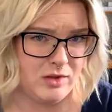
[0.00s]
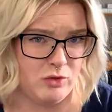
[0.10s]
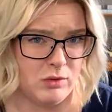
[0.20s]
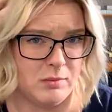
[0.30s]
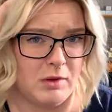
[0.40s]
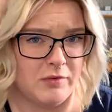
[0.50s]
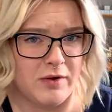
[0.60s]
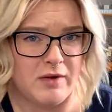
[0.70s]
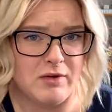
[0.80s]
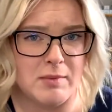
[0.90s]
doable for
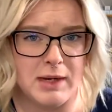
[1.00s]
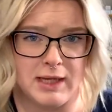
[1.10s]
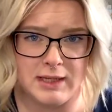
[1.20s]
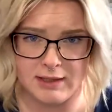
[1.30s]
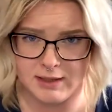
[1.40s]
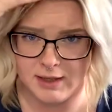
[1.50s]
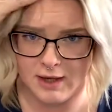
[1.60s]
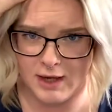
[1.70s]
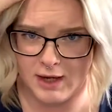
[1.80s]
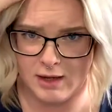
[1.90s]
everybody.
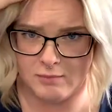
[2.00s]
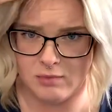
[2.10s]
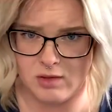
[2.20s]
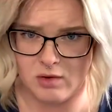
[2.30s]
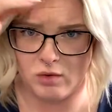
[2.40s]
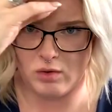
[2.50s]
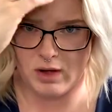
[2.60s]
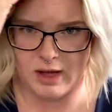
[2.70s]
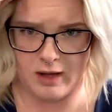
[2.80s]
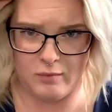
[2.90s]
So
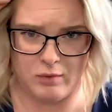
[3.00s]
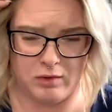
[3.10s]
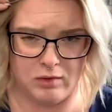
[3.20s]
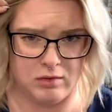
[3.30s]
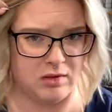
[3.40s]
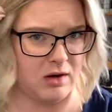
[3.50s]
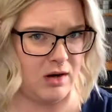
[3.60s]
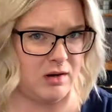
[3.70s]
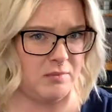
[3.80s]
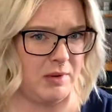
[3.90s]
I will
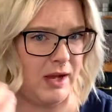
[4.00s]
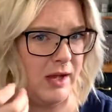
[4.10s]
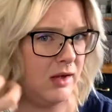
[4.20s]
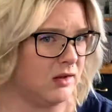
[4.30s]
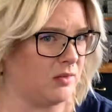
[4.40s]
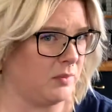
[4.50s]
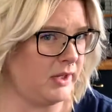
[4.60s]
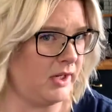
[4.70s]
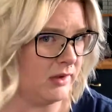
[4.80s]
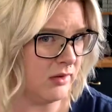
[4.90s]
start by
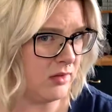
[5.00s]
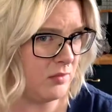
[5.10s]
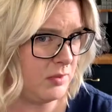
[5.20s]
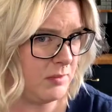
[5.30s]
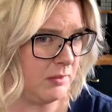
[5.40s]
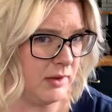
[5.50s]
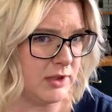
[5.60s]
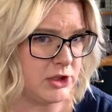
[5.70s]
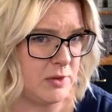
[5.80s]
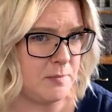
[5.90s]
explaining until some people
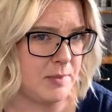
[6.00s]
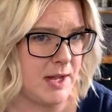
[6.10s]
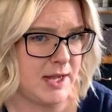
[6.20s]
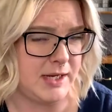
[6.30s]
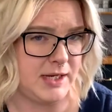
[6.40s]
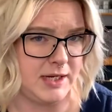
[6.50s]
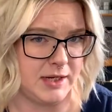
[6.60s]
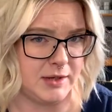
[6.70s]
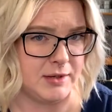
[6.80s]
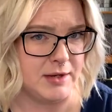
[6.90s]
jump on
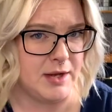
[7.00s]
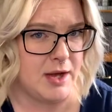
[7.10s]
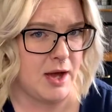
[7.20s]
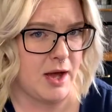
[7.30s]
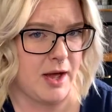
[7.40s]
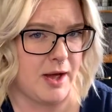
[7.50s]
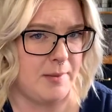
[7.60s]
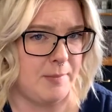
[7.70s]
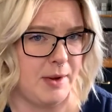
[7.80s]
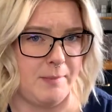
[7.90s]
here.
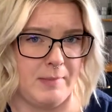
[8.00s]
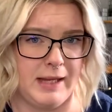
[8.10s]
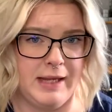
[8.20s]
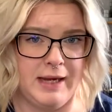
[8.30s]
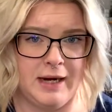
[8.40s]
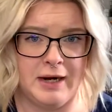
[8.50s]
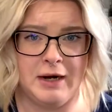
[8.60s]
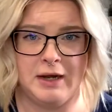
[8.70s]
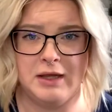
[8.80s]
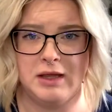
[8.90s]
My hair
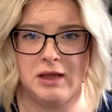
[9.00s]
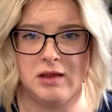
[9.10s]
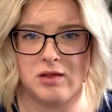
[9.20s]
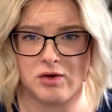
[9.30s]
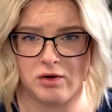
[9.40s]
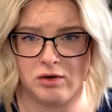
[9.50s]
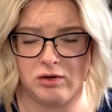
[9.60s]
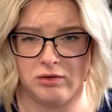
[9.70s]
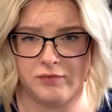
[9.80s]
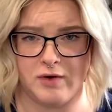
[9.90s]
is curled
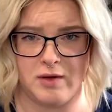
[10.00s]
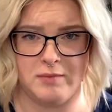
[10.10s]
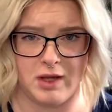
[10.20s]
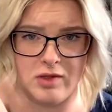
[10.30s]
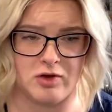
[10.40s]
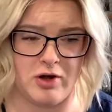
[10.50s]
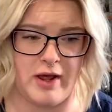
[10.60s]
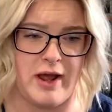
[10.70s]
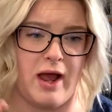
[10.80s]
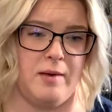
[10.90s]
from
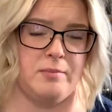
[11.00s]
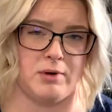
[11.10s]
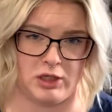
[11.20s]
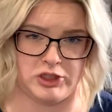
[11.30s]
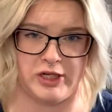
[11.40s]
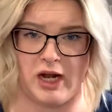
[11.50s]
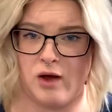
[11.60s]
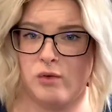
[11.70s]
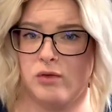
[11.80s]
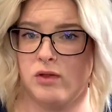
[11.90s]
yesterday. I brushed it
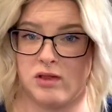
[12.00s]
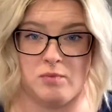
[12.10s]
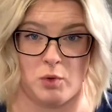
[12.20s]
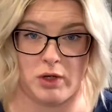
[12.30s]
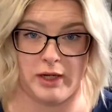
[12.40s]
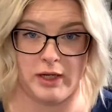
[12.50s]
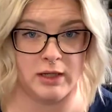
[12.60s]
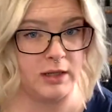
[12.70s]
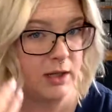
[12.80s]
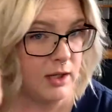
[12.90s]
out this morning.
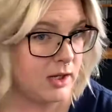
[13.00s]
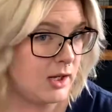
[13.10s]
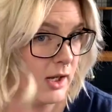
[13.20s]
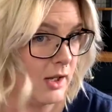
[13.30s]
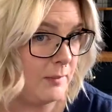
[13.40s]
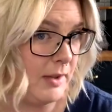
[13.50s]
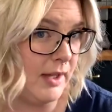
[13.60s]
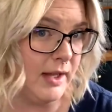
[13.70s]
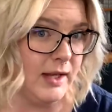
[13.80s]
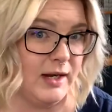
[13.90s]

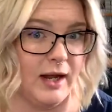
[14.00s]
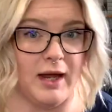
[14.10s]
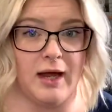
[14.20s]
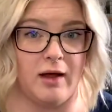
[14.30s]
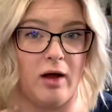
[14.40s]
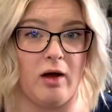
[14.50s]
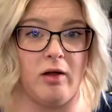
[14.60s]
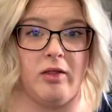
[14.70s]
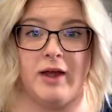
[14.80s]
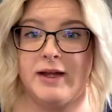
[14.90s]
And
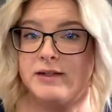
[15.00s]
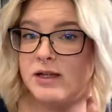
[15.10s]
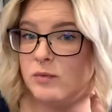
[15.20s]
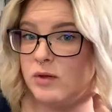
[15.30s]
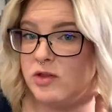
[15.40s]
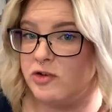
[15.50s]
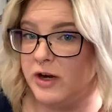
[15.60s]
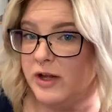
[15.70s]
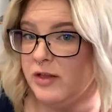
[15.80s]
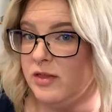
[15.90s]
all I did was
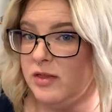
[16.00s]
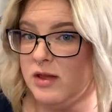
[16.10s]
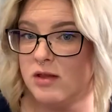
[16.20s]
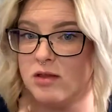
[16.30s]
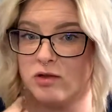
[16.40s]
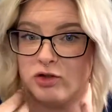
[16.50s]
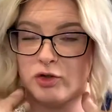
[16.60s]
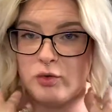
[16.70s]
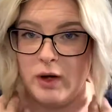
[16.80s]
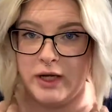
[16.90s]
straighten these
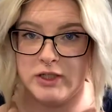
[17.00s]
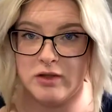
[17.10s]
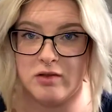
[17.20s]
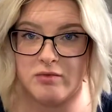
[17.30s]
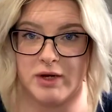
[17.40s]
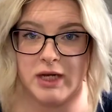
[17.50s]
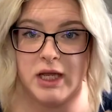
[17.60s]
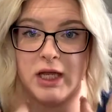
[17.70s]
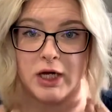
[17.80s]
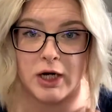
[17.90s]
two edges right
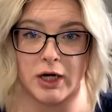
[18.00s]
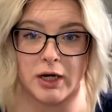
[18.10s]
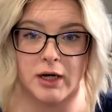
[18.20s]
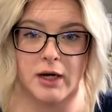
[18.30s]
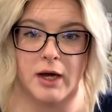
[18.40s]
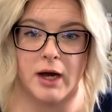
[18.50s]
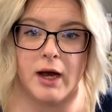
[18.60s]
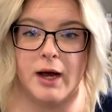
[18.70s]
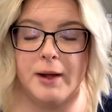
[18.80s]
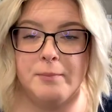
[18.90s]
here.
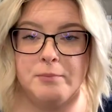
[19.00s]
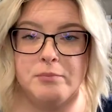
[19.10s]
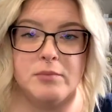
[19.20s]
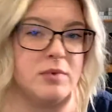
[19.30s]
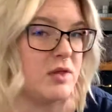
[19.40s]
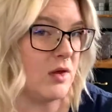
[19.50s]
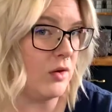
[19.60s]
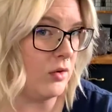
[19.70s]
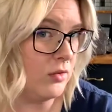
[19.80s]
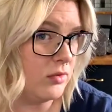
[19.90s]

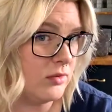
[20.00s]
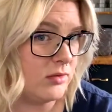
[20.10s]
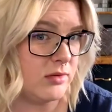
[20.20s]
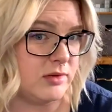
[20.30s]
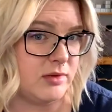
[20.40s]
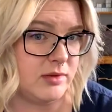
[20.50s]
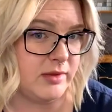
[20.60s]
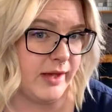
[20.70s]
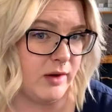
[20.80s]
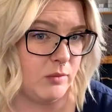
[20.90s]
So
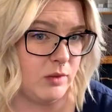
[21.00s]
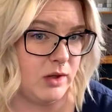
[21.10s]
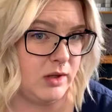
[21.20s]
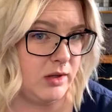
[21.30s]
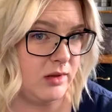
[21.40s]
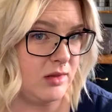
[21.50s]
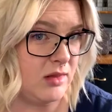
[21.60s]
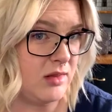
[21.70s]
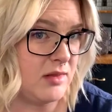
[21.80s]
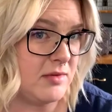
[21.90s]
that
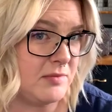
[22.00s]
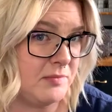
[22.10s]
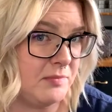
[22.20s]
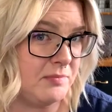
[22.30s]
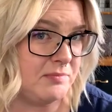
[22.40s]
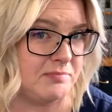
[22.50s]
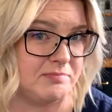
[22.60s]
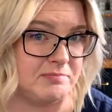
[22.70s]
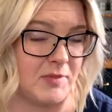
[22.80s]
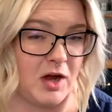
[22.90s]
was
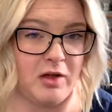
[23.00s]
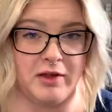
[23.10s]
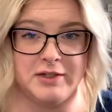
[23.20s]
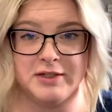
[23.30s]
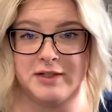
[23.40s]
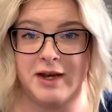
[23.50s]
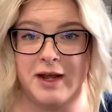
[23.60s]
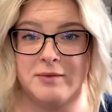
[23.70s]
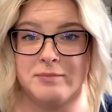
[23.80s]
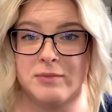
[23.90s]
all I did
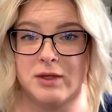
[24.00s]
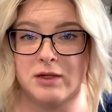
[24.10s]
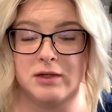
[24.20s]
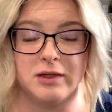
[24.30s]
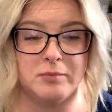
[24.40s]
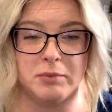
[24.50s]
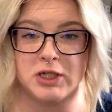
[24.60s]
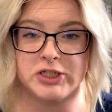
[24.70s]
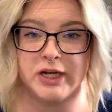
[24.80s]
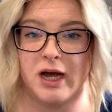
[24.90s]
today. Literally
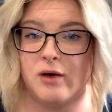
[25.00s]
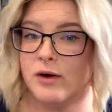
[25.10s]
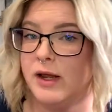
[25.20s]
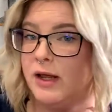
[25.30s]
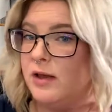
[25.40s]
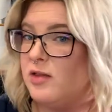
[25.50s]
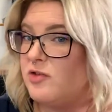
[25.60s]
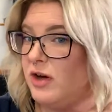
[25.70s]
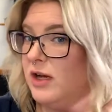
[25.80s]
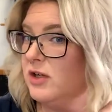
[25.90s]
brushed it out and
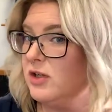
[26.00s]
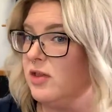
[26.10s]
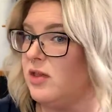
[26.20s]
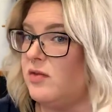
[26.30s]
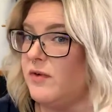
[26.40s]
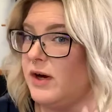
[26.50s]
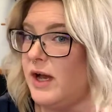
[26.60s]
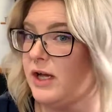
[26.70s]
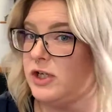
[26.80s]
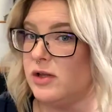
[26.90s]
straightened just these very
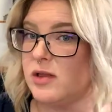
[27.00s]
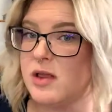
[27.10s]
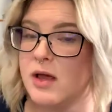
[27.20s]
edges.